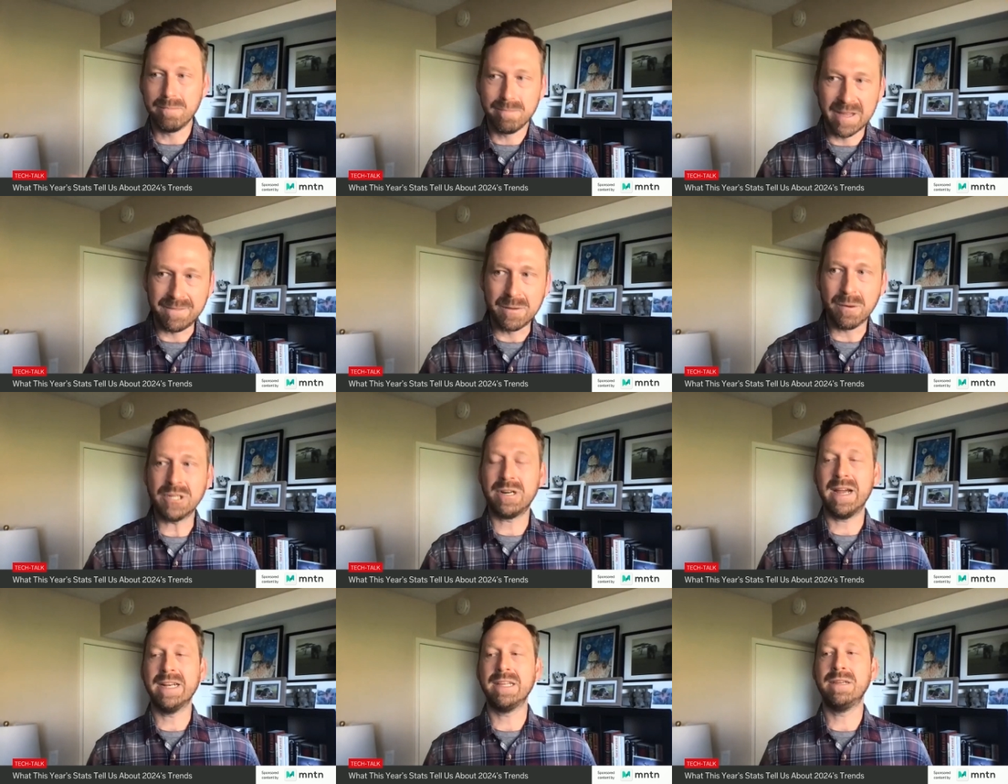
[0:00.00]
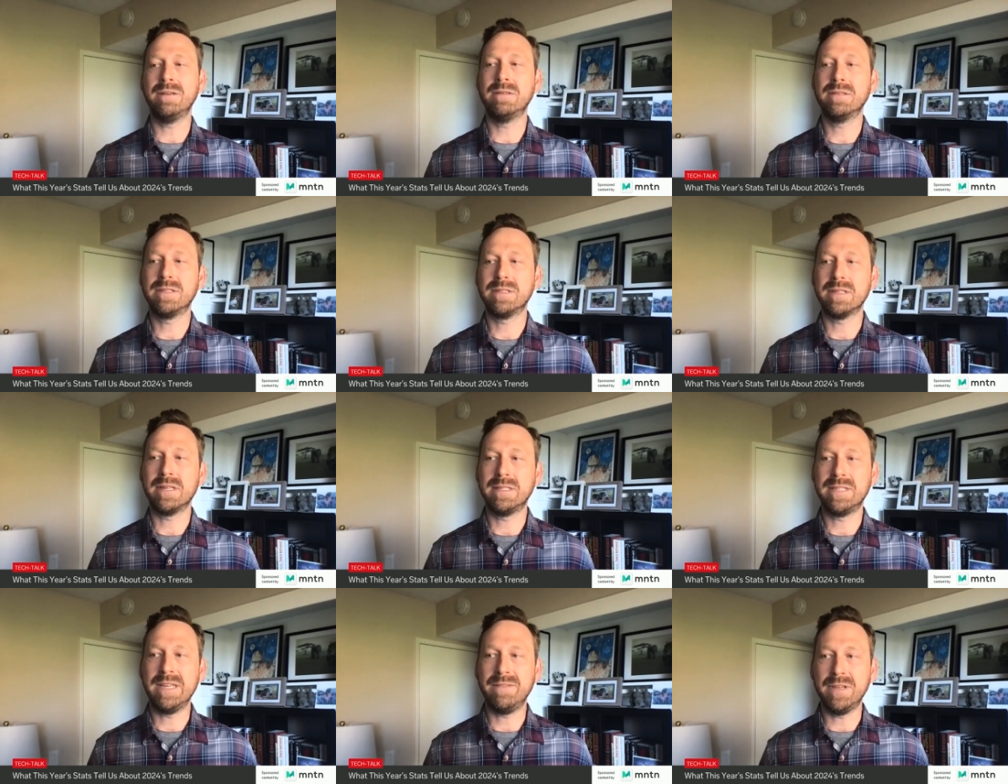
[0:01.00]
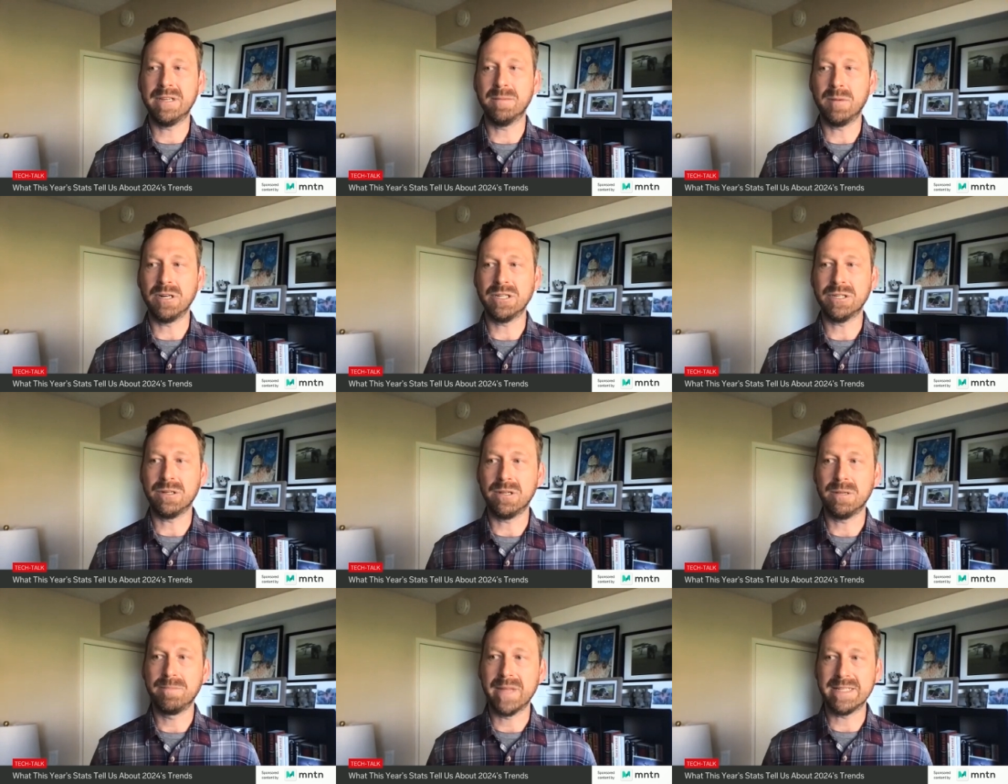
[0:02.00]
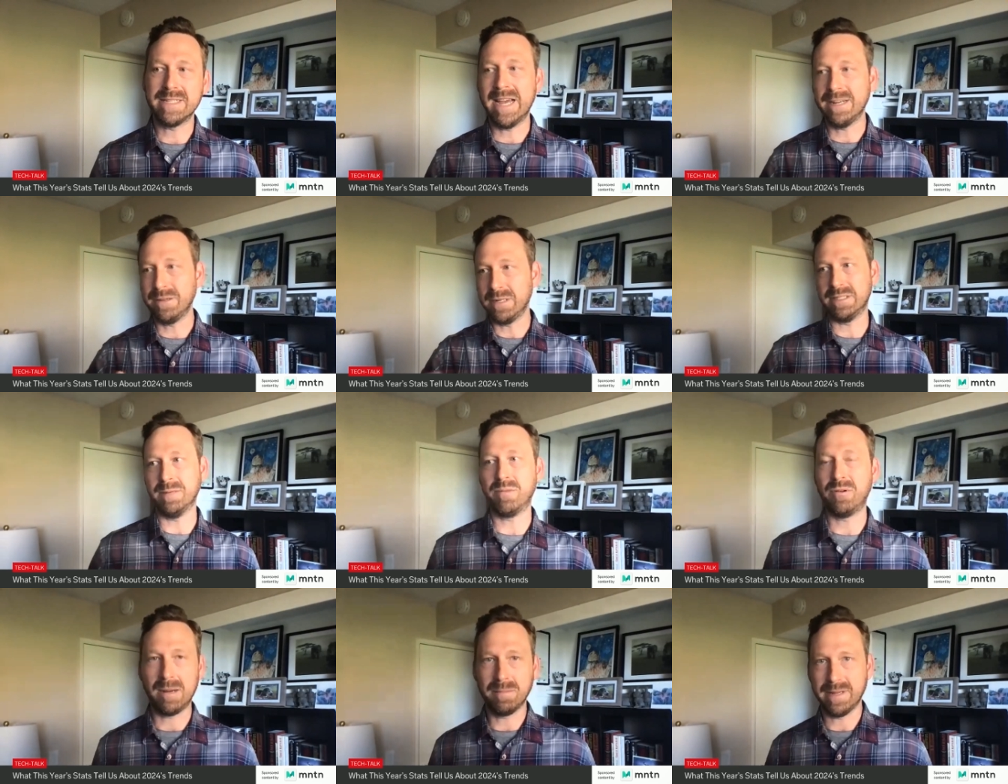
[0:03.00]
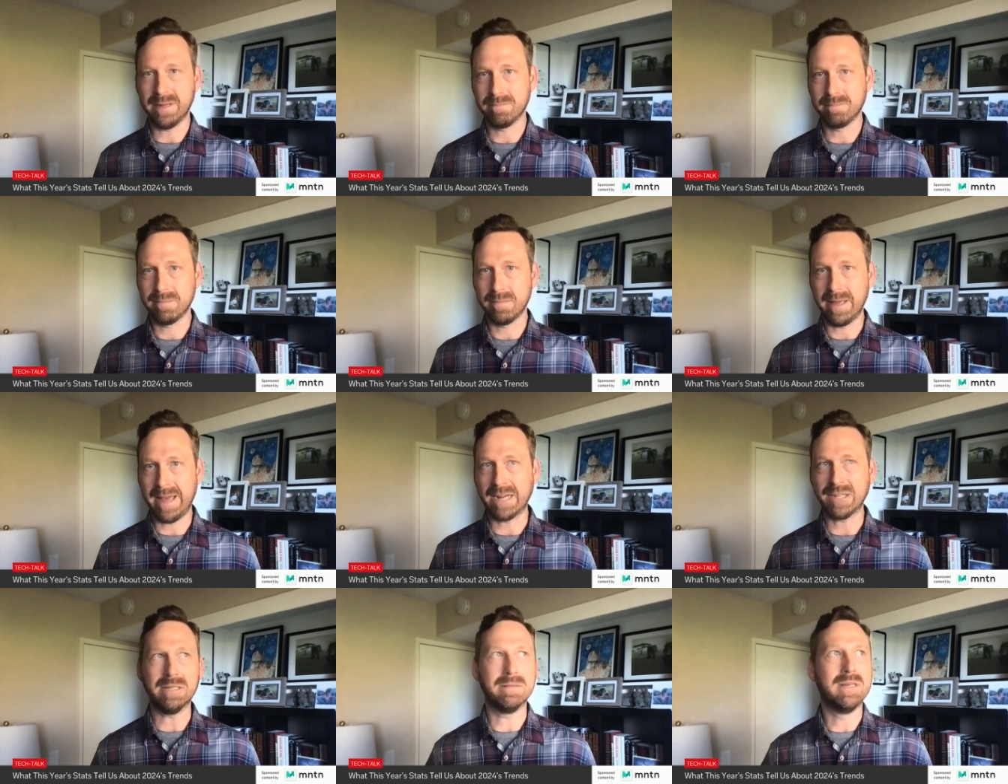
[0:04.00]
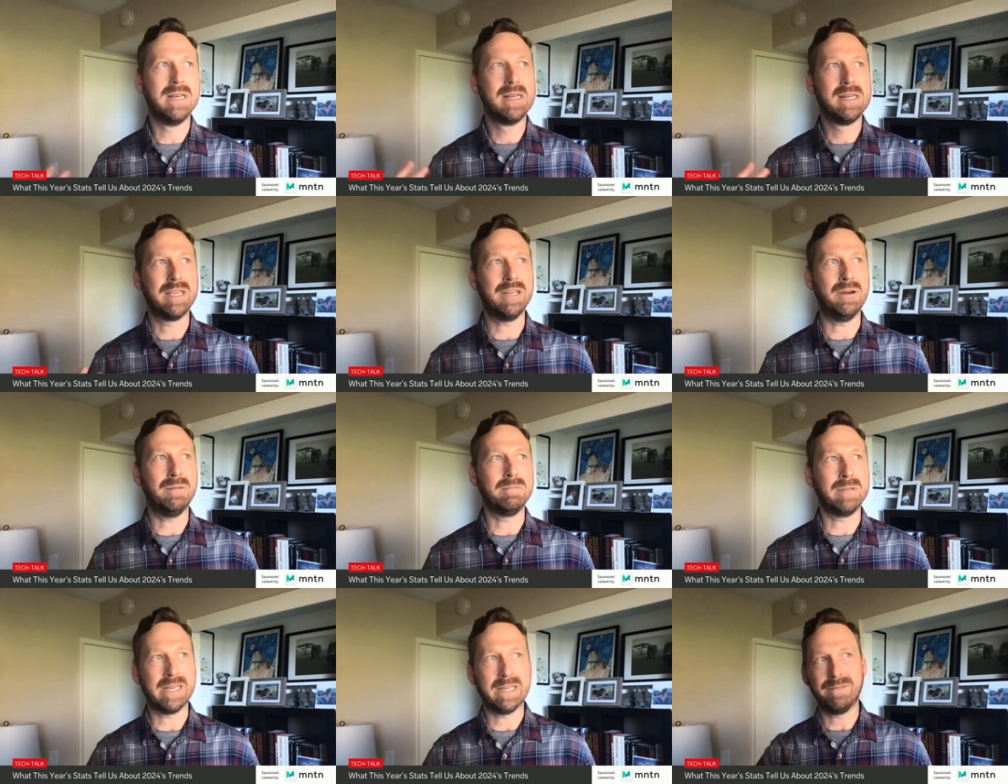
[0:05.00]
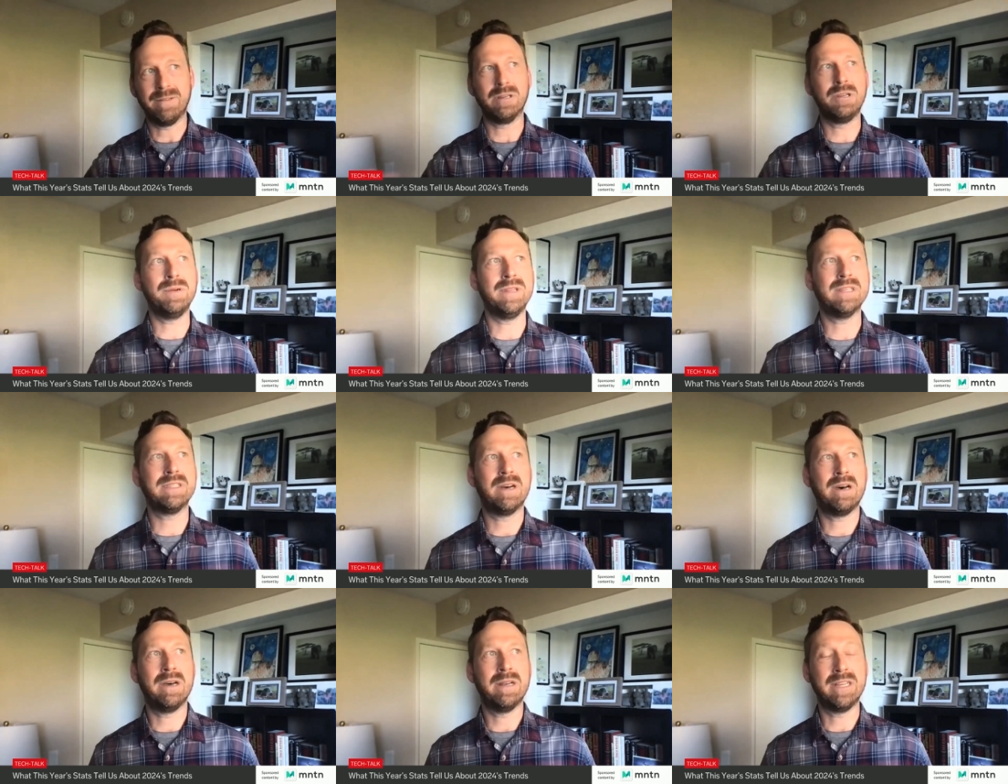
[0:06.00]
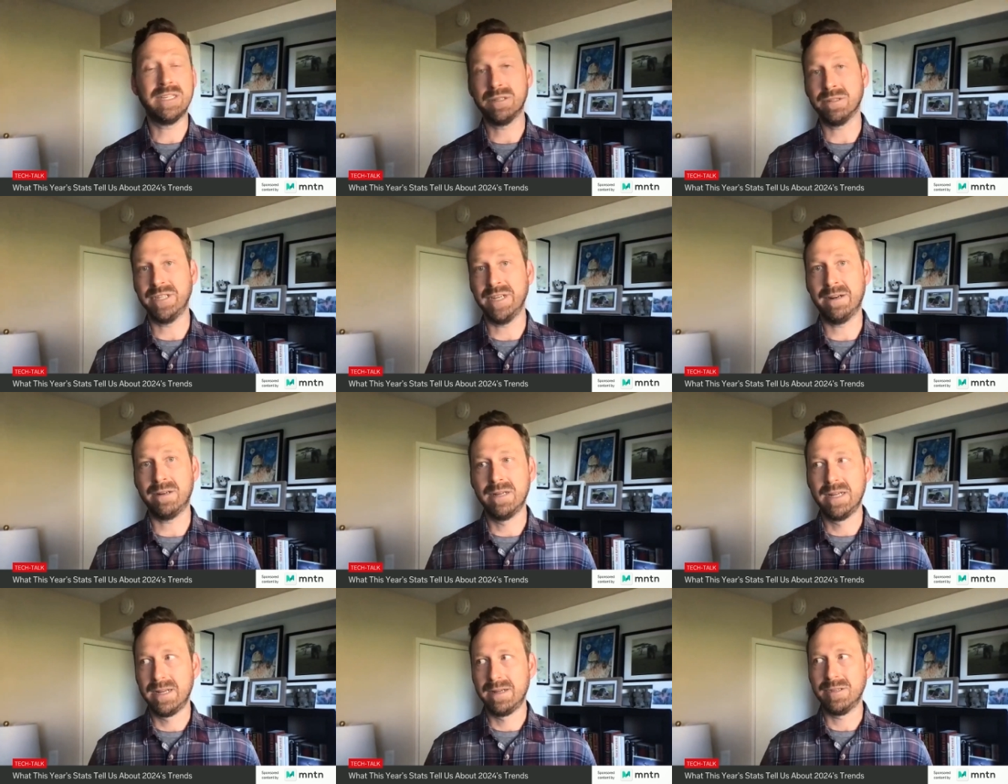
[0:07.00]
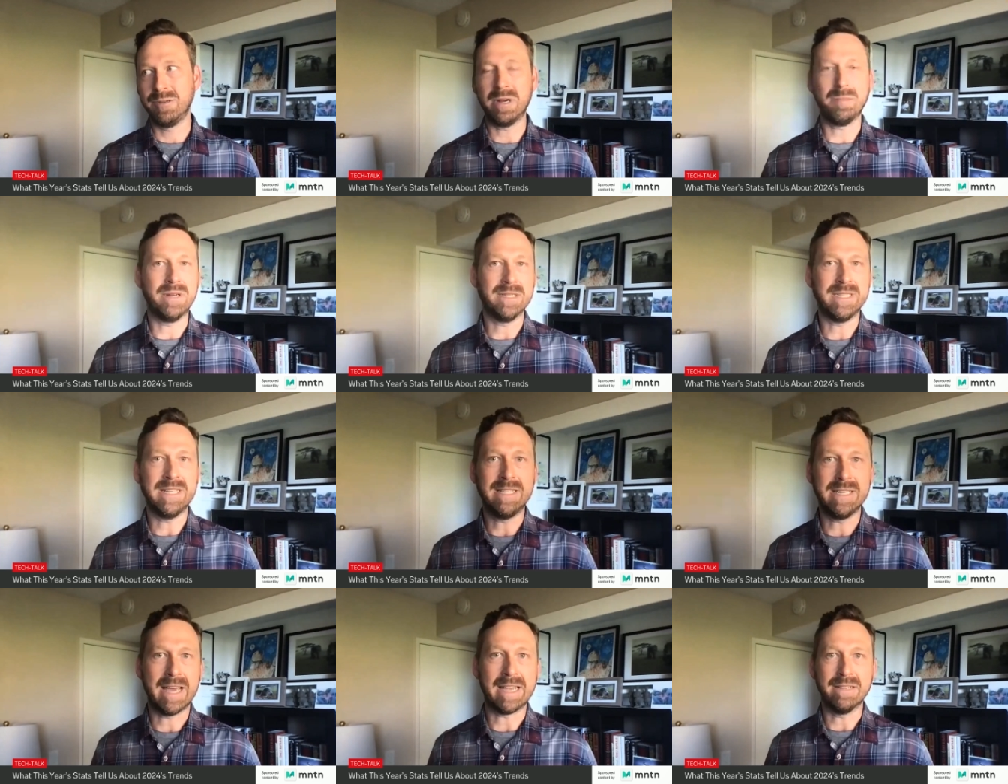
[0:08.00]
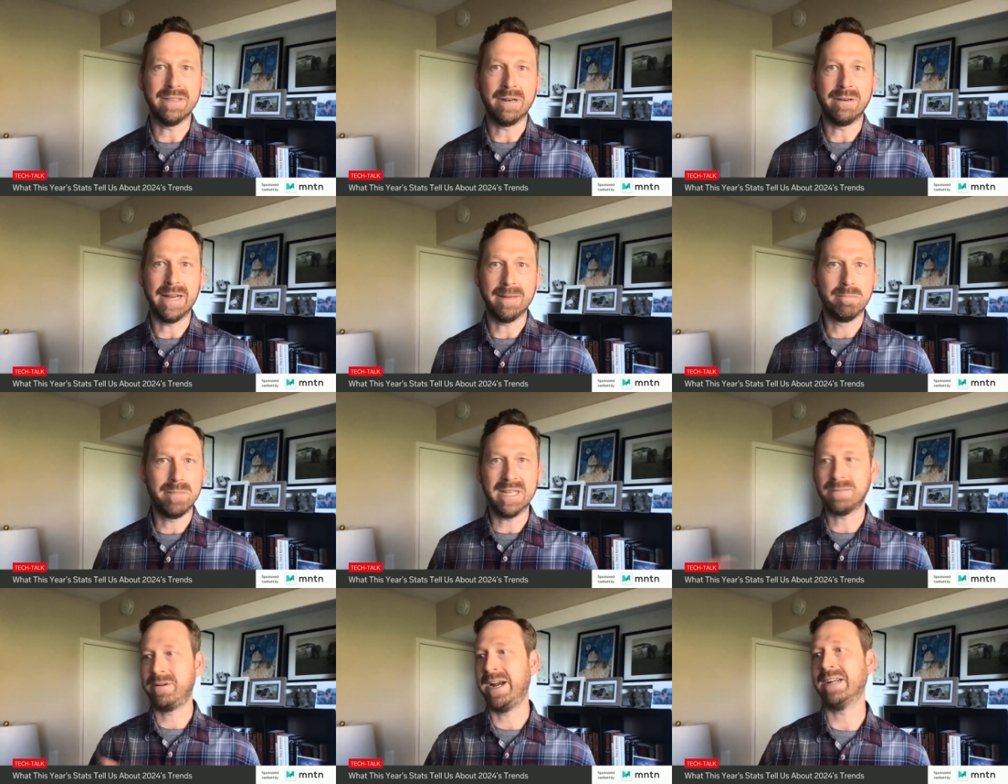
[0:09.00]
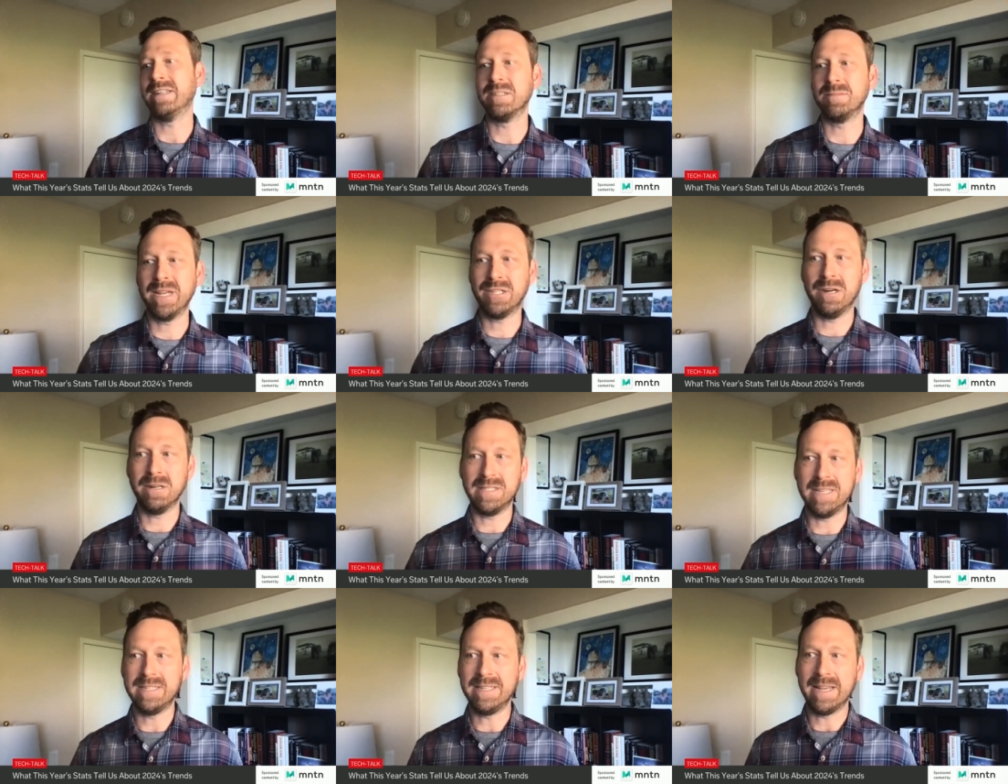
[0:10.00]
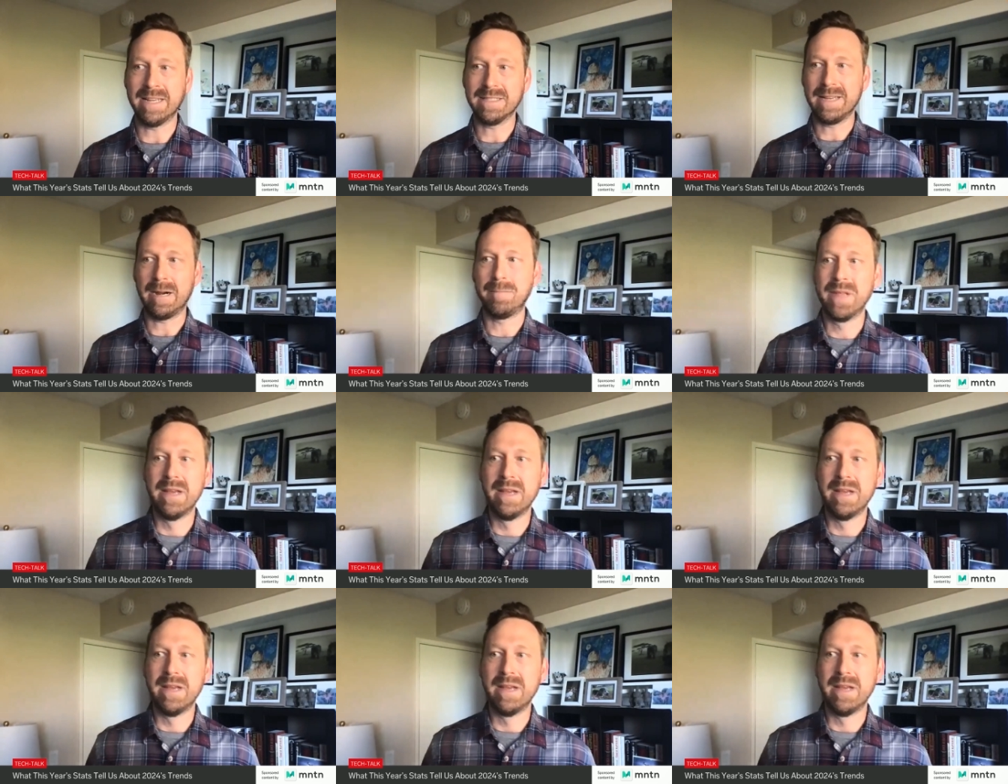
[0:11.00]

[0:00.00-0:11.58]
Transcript: If you are trying to use a TV commercial as an ad unit to prompt action, like if you're doing this on a digital channel, you want to put a CTA in there, right? Best practice, make sure CTA is there.